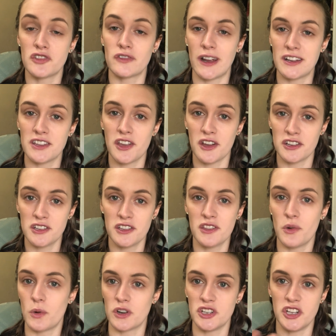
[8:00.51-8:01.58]
directly onto
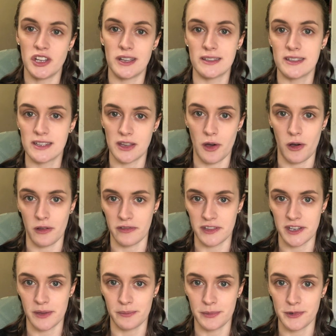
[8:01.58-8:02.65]
the orange, you can see all the
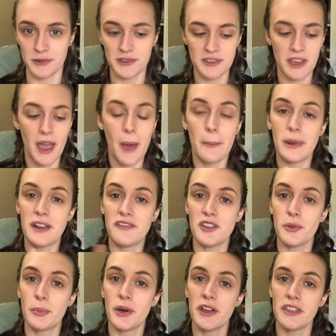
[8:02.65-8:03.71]
dimples. But if
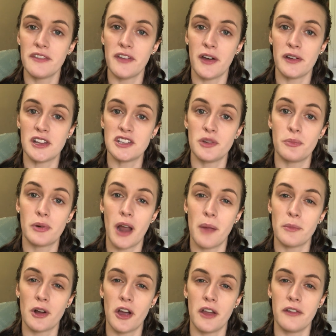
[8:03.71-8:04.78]
you put the foundation
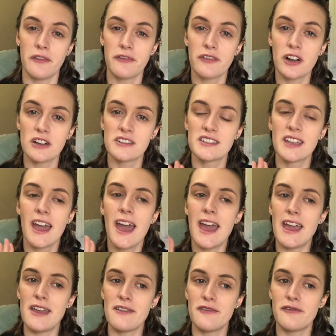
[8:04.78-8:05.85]
primer on first,
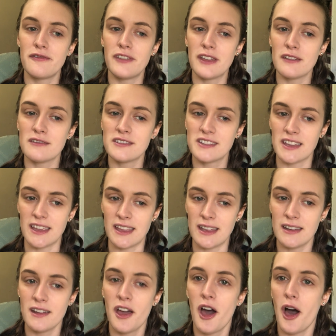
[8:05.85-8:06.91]
it fills
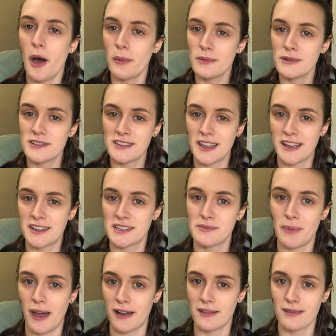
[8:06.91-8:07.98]
in, almost like a
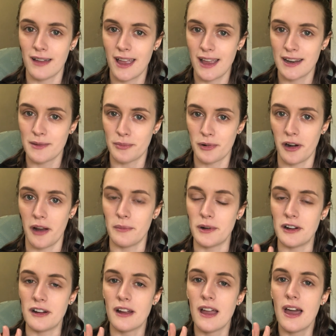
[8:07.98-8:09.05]
spackle and a
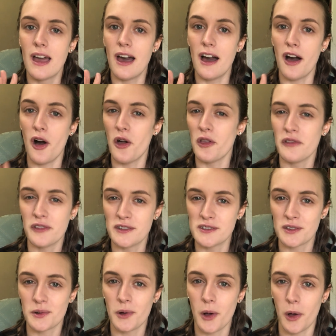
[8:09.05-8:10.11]
primer, all of those
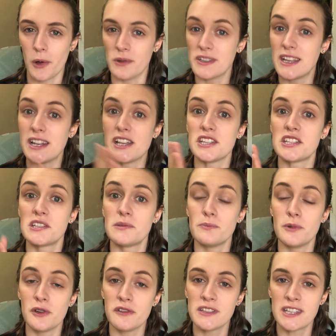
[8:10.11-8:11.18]
little holes, and it
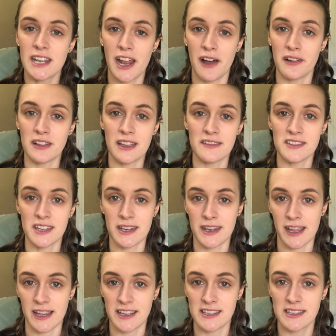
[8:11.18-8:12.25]
smooths it out and gives a
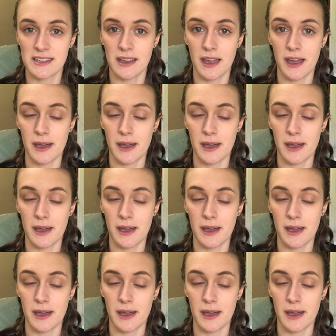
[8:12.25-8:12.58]
nice